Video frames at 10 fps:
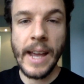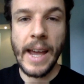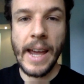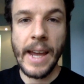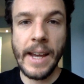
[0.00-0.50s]

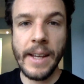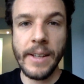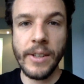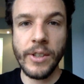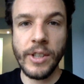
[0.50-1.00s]

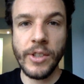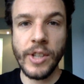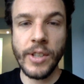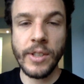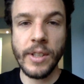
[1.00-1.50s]
and she
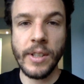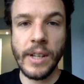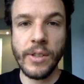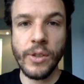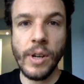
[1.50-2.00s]
suggested I
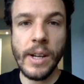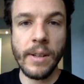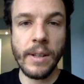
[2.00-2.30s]
should try it.